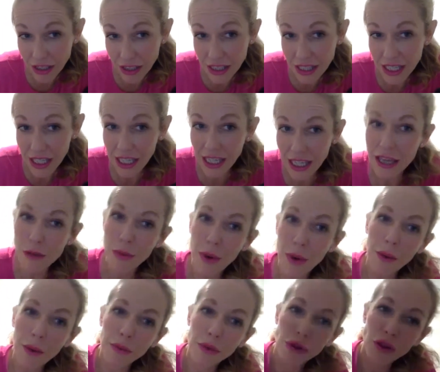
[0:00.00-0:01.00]
to keep
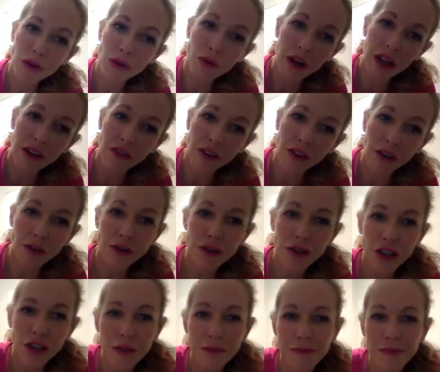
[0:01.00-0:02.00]
up with your evolution?